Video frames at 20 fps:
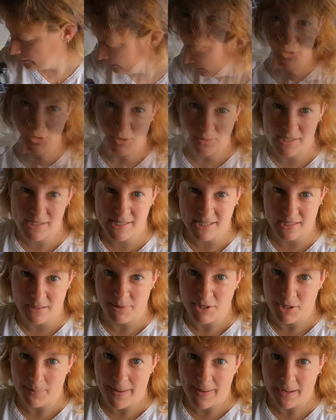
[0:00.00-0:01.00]
You can stick them
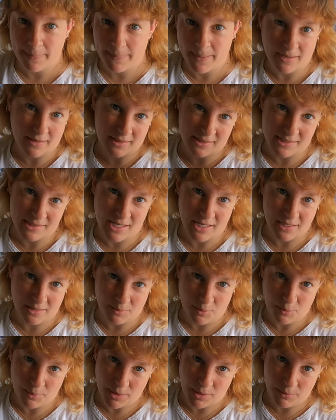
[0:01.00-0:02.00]
in your backpack and take them
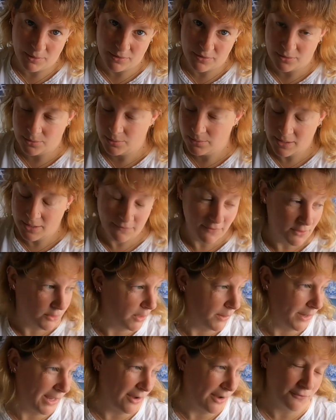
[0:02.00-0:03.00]
away with you if you're
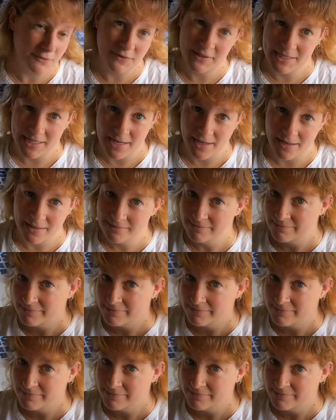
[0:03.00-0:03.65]
going out for the day.